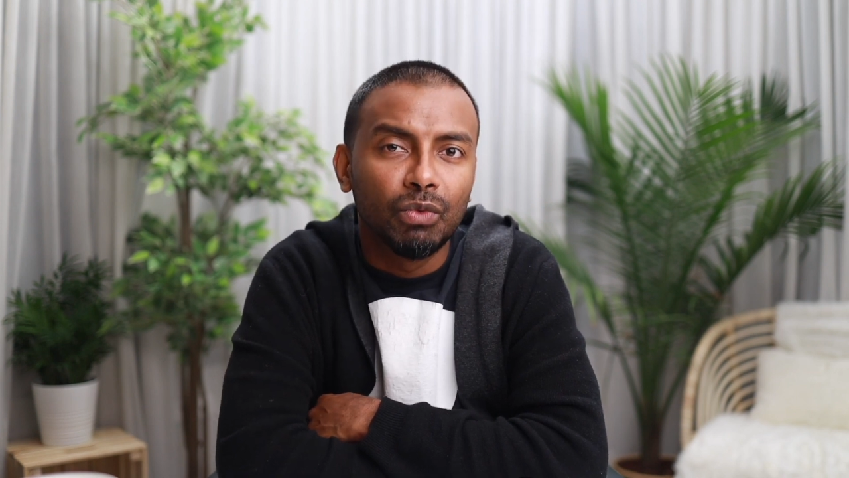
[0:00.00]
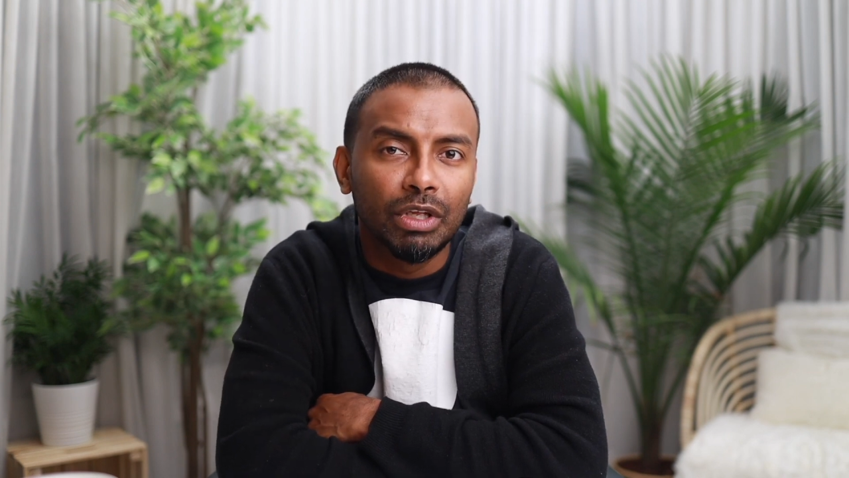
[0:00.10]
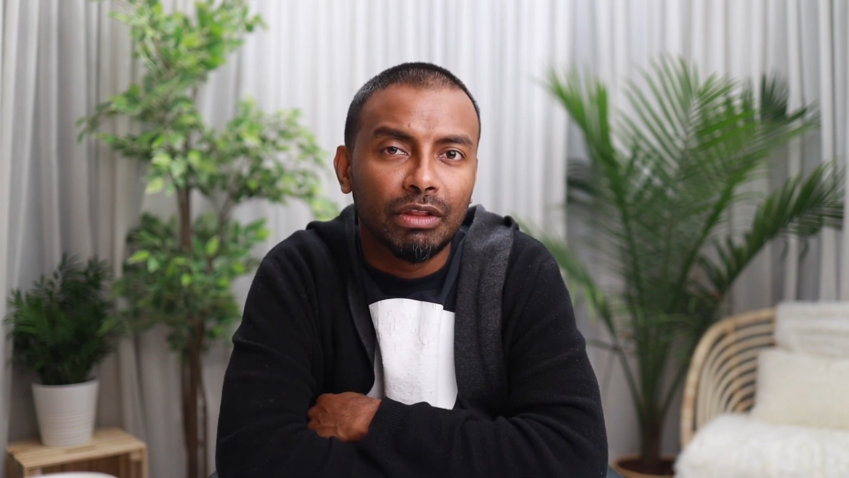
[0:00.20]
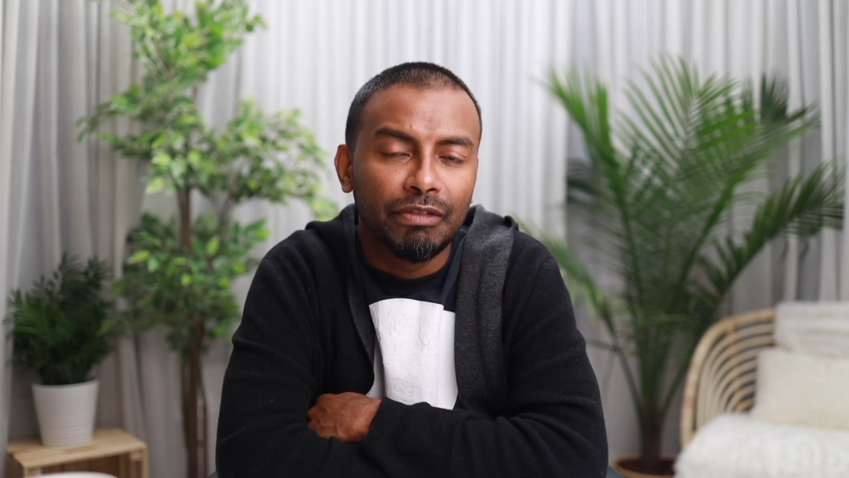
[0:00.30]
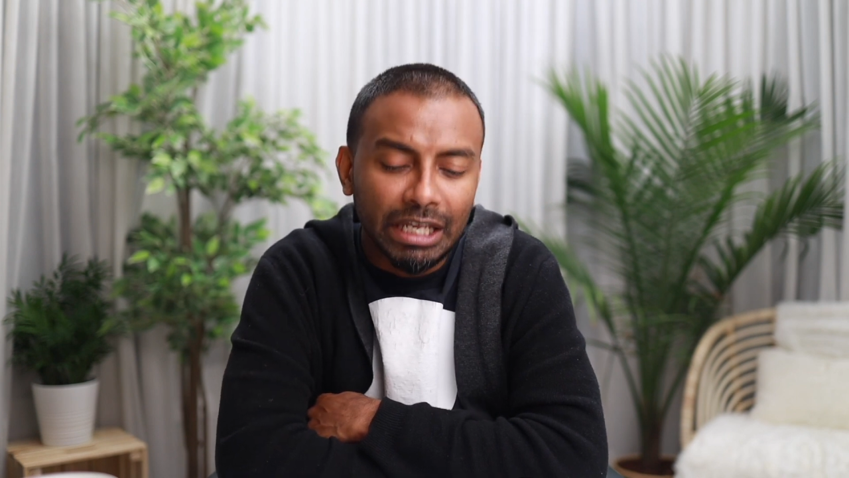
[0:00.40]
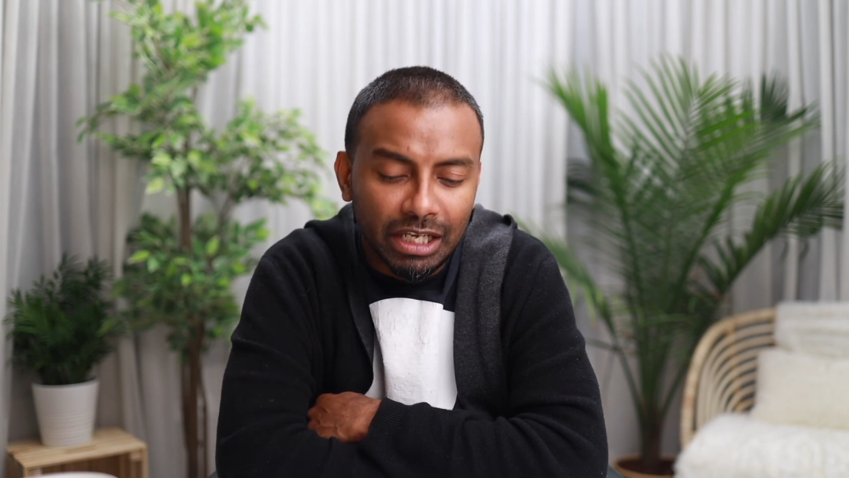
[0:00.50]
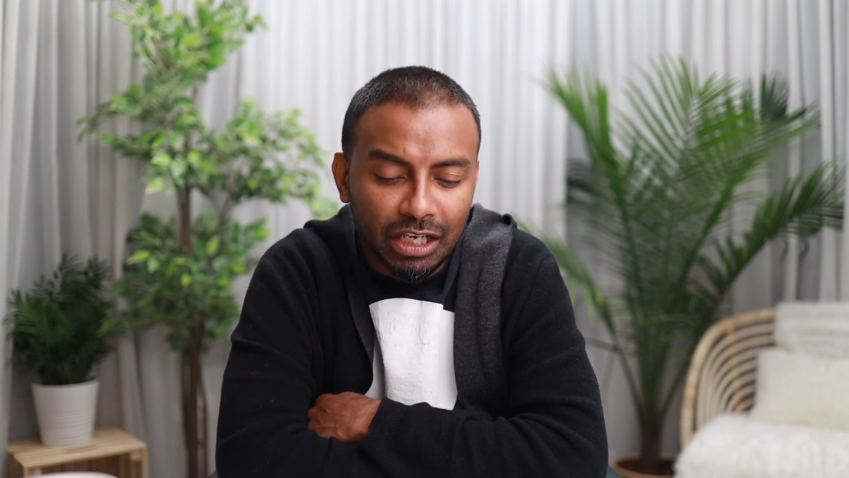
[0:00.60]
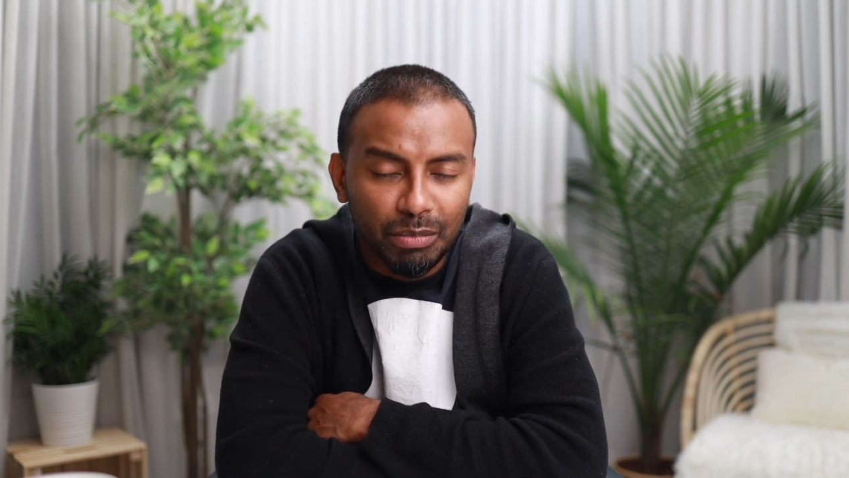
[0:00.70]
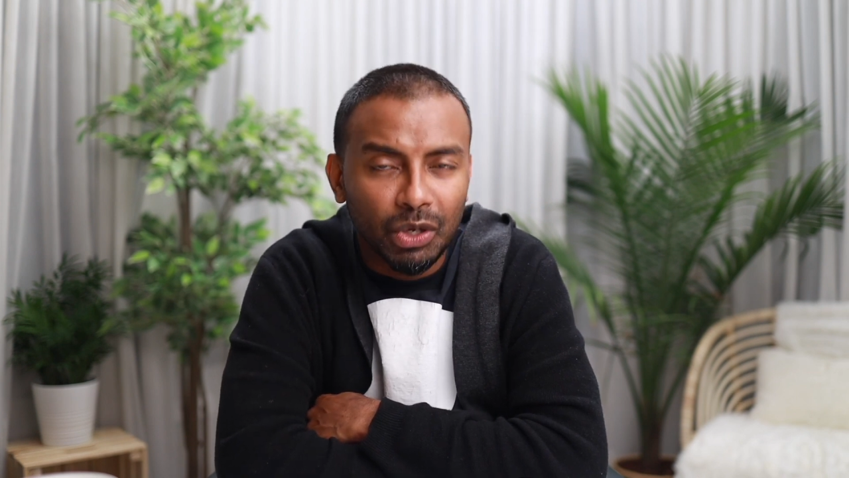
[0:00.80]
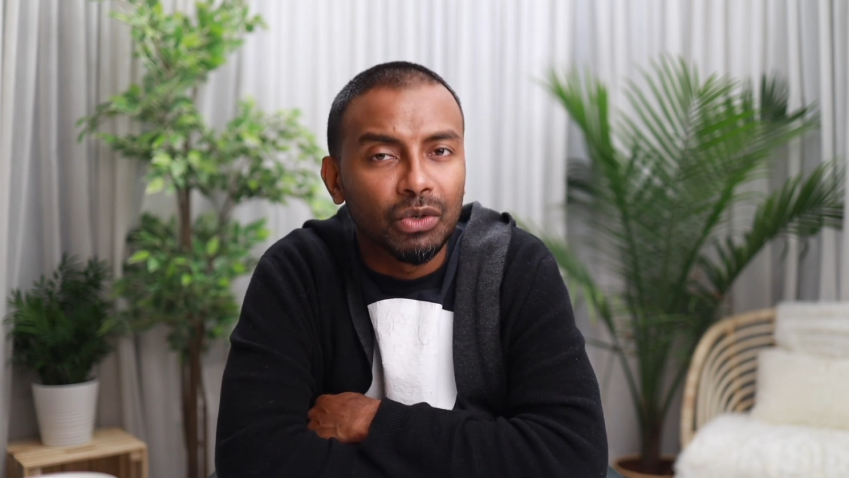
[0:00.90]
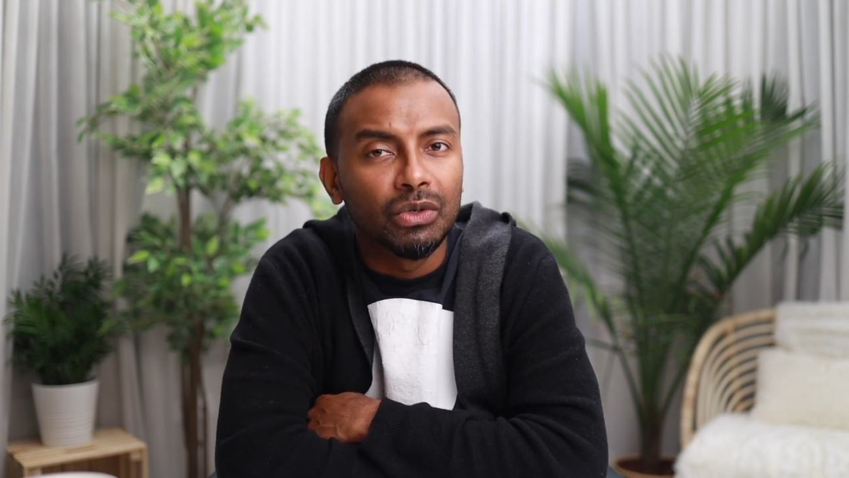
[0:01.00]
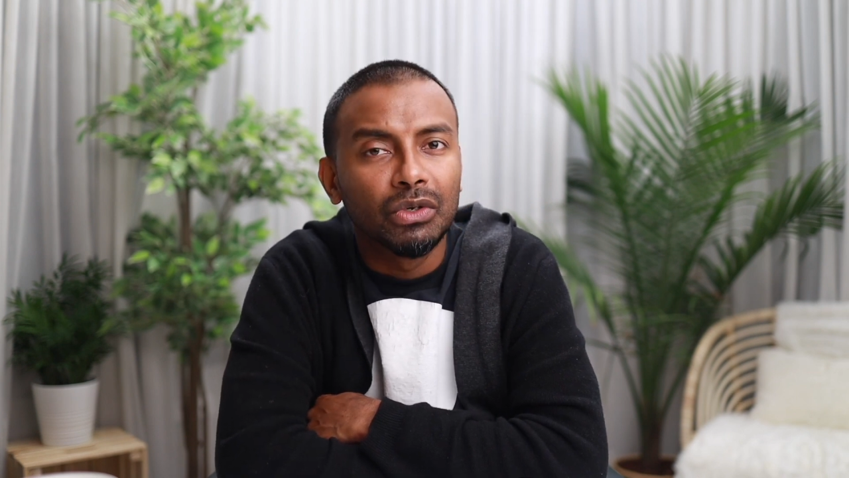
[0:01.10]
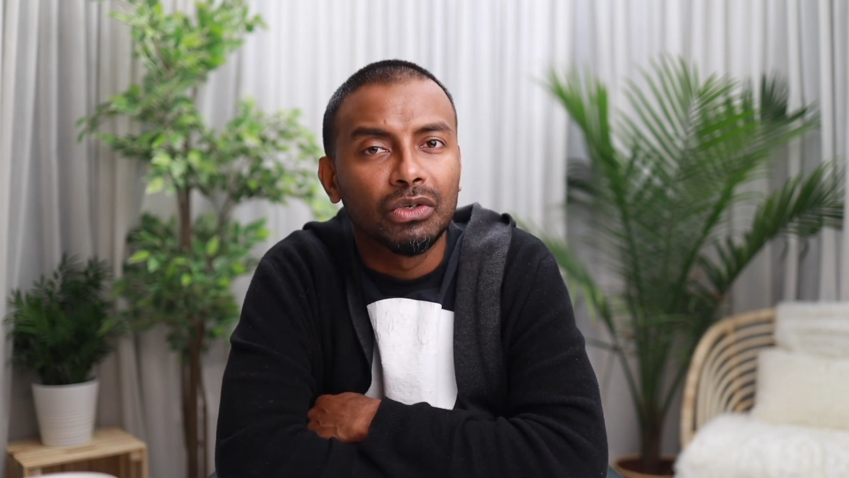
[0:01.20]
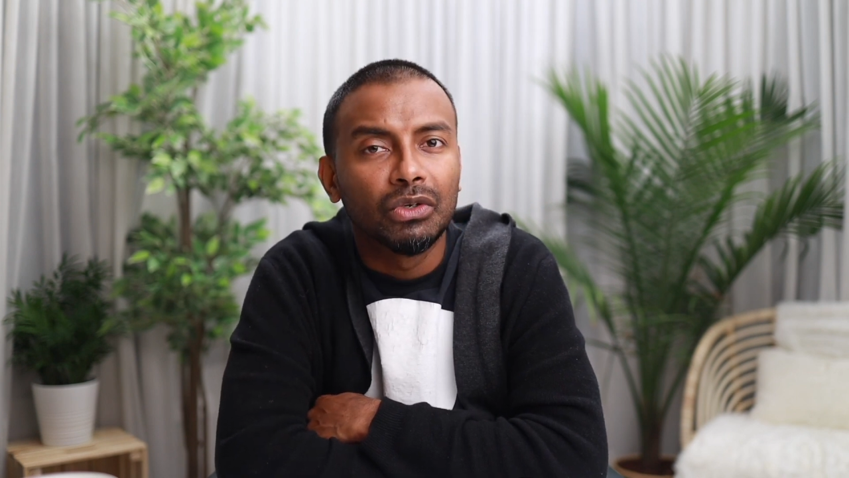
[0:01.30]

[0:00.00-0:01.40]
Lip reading: with thinking about